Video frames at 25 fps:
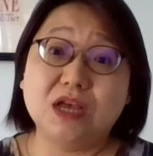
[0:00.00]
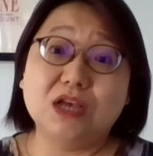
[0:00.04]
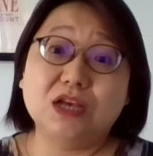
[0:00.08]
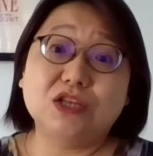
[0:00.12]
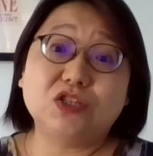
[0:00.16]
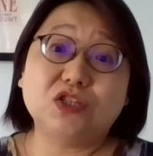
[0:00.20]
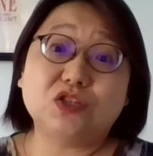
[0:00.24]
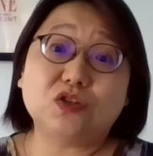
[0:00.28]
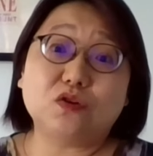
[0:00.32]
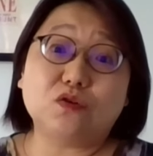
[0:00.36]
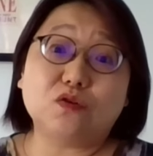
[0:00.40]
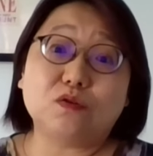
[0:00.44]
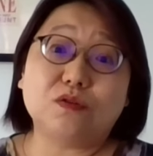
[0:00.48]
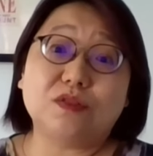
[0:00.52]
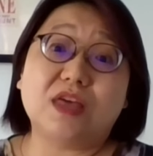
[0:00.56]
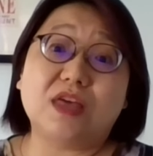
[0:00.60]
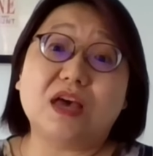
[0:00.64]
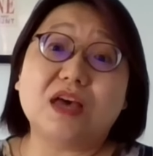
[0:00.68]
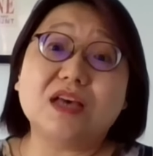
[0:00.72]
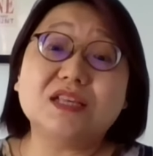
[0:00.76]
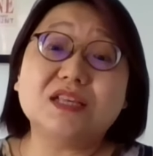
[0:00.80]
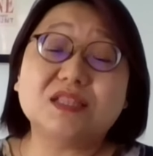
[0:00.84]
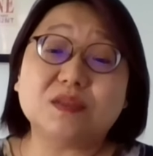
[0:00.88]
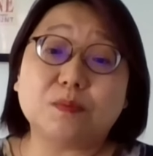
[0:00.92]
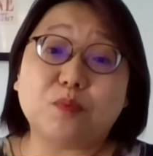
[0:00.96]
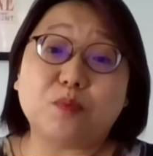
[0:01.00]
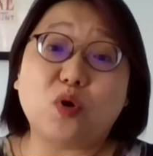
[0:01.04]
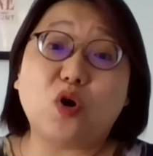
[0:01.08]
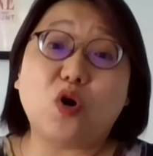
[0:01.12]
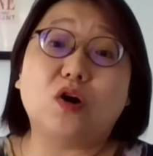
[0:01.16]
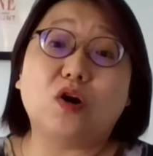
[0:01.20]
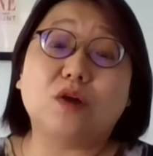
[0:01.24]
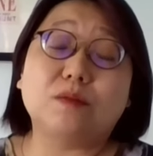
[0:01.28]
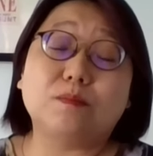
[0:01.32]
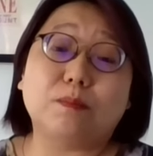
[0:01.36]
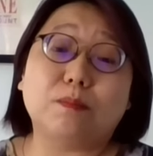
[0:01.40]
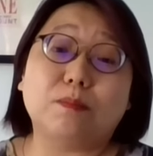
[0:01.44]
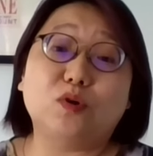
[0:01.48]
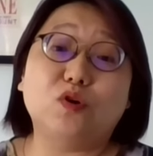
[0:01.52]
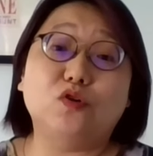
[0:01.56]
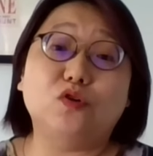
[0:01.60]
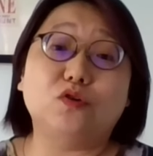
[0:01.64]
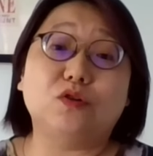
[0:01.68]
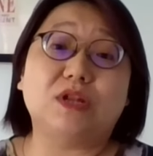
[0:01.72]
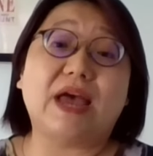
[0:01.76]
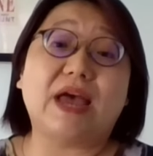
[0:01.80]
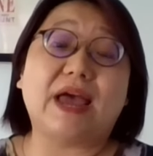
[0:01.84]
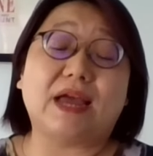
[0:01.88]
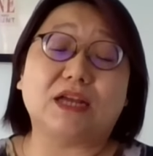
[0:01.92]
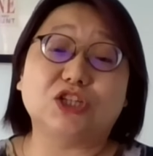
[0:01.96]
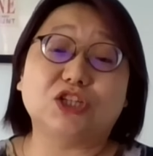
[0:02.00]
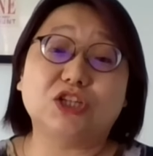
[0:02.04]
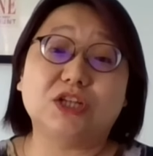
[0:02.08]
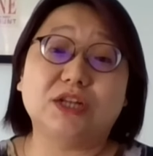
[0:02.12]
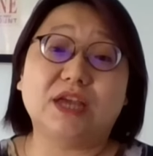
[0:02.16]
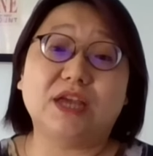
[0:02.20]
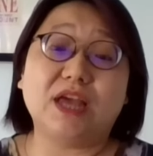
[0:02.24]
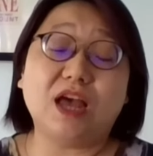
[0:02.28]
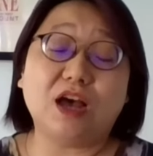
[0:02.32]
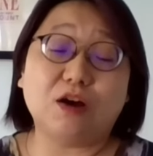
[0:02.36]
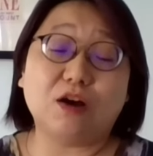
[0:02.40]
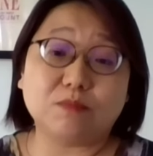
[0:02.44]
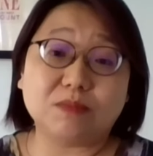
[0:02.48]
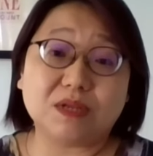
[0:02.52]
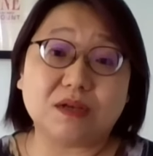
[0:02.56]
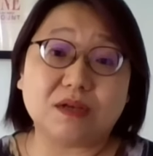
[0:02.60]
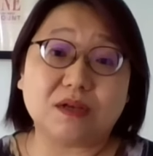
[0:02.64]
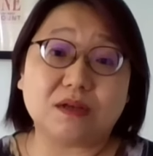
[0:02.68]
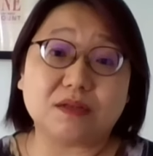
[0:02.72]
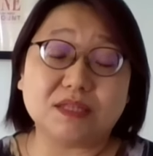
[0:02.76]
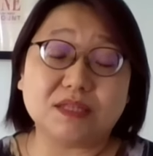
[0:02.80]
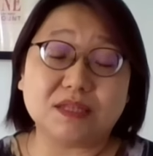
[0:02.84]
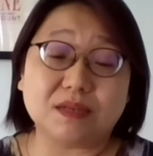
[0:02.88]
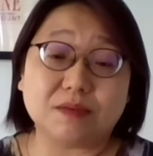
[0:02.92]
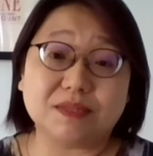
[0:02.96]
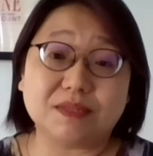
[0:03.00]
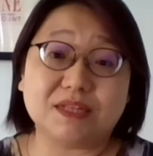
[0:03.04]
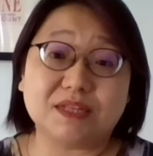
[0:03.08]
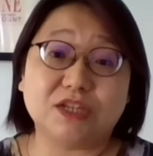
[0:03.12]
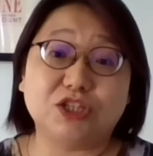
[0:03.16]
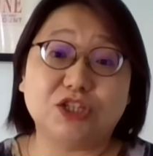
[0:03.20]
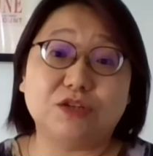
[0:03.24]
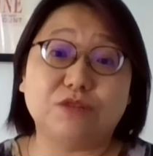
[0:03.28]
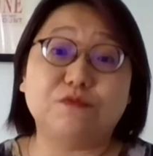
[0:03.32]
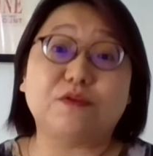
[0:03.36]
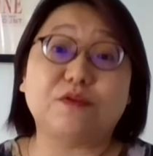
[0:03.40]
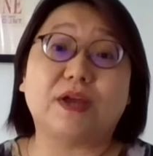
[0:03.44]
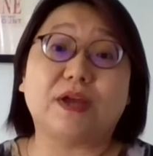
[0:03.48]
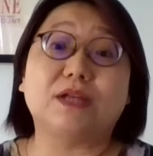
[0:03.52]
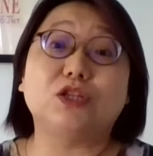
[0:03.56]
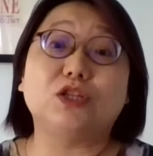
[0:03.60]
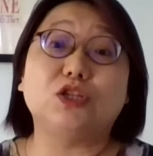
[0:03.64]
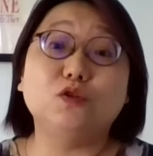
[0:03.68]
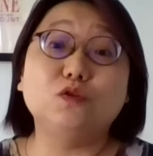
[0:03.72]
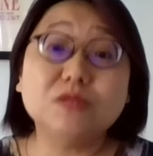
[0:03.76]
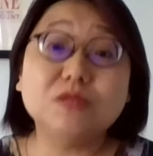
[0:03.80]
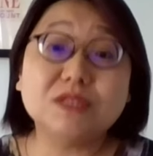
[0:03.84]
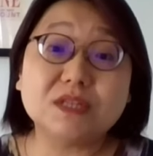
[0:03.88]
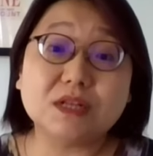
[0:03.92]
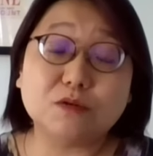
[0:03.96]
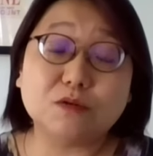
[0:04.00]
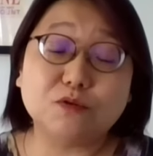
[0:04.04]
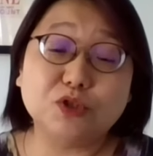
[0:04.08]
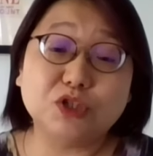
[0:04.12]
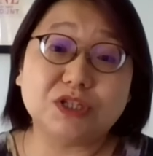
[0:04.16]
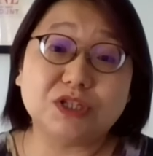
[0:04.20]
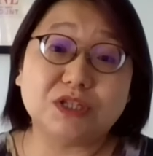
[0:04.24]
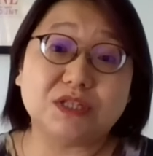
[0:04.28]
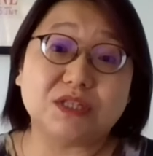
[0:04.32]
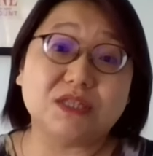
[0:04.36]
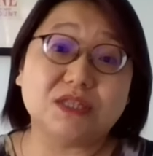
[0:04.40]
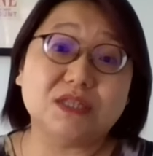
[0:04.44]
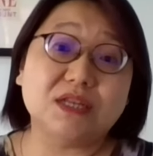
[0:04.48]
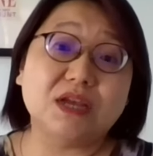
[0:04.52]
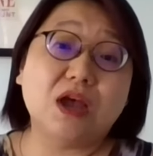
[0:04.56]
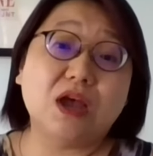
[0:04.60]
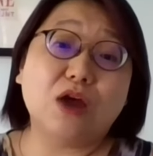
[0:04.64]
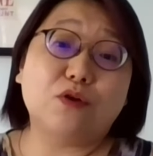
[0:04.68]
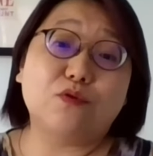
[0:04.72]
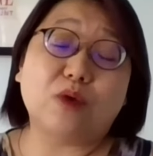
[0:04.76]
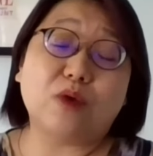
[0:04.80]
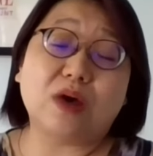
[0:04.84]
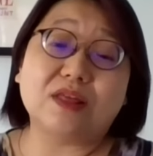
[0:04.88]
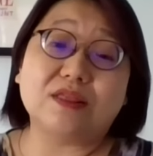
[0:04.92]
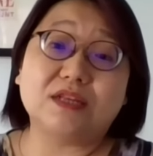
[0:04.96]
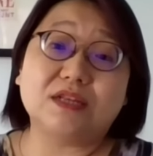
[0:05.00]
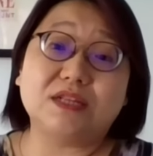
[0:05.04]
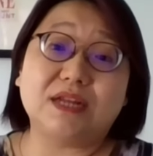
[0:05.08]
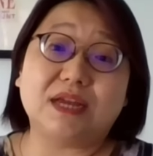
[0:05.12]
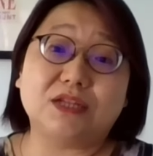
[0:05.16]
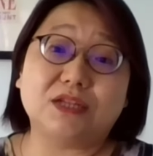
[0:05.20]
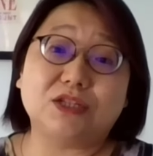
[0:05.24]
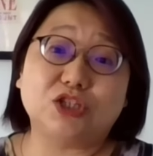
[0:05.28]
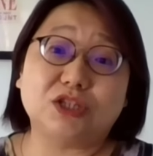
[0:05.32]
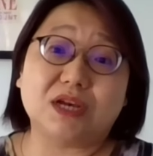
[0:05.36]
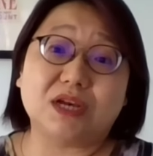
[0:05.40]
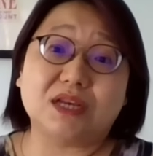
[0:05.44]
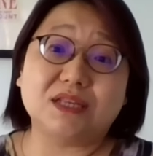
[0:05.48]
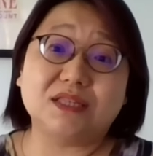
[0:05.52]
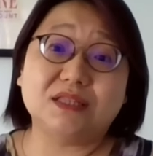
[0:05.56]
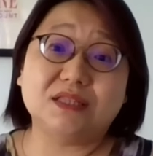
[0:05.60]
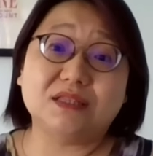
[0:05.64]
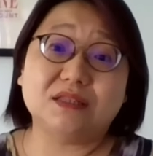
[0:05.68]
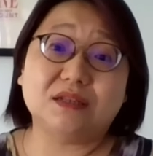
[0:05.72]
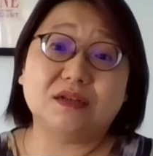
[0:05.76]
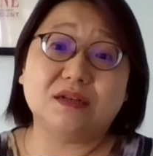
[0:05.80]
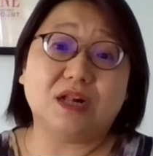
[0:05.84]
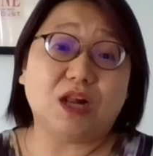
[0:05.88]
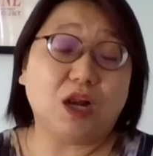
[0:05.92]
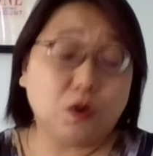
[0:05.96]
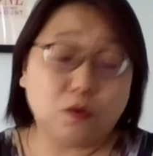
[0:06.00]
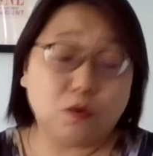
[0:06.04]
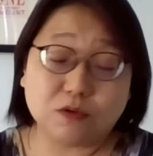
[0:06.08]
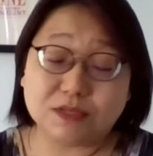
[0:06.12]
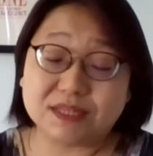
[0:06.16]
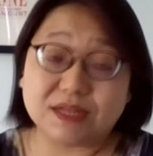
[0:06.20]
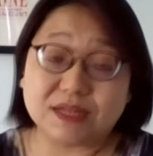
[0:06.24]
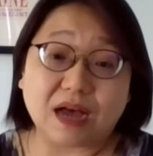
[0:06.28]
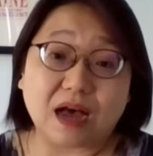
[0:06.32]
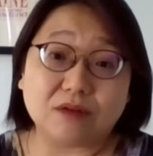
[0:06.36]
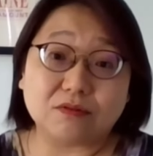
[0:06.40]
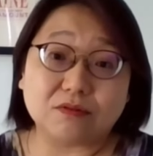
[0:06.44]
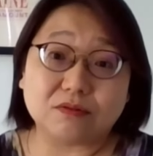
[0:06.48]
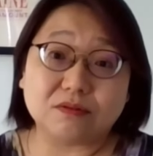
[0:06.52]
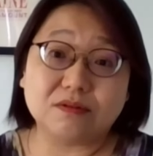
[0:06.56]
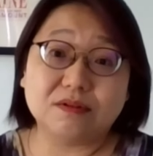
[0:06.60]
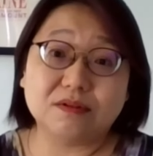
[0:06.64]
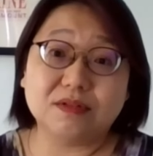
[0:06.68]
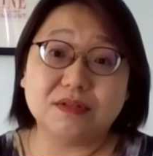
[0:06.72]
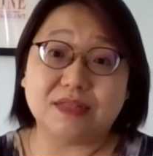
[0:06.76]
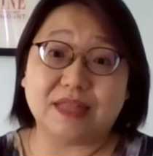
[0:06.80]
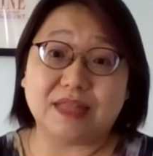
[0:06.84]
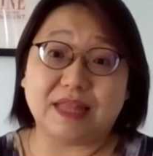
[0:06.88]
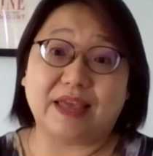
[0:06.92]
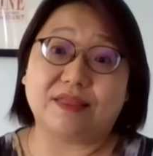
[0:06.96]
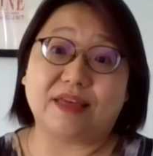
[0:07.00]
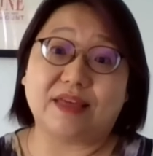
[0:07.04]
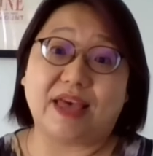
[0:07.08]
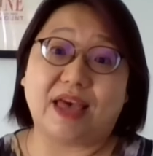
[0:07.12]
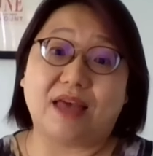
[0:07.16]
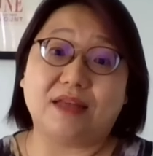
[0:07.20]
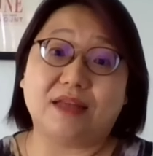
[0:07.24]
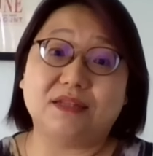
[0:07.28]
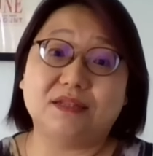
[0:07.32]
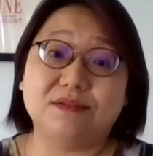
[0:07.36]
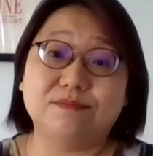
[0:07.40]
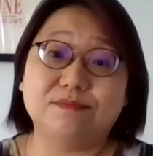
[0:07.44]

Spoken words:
So their support could actually help the substation find new solutions rather than just close down like that.